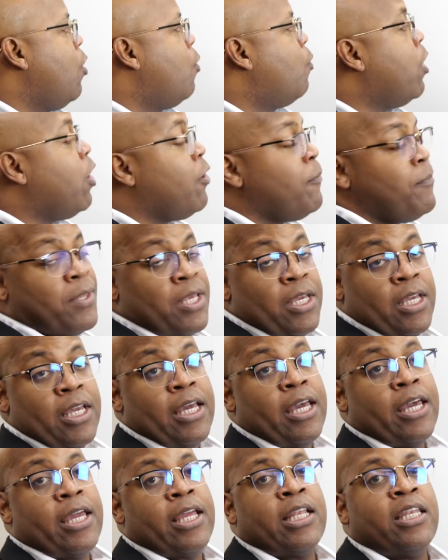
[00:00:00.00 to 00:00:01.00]
Well,
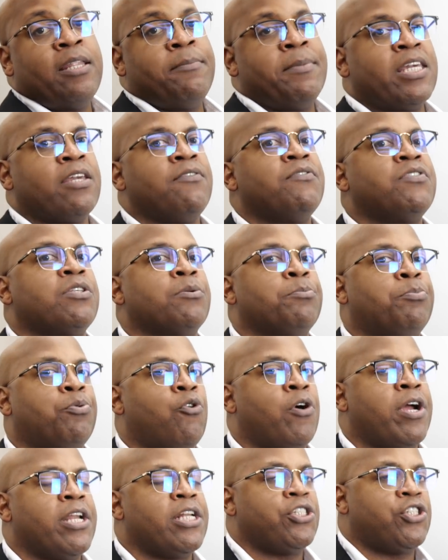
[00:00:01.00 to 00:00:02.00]
let me give you some
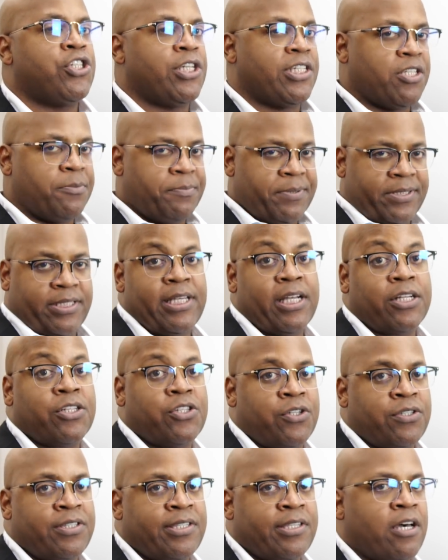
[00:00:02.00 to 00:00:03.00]
pointers just to protect
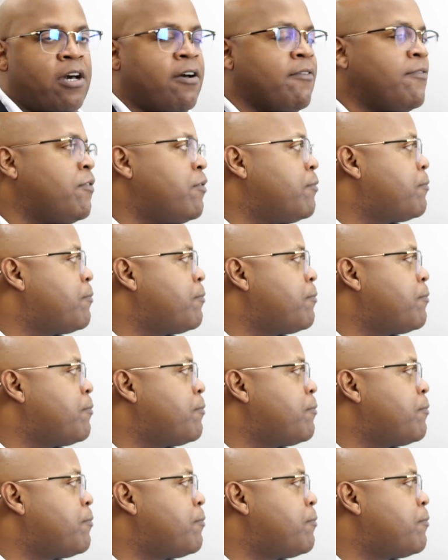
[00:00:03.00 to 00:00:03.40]
yourself.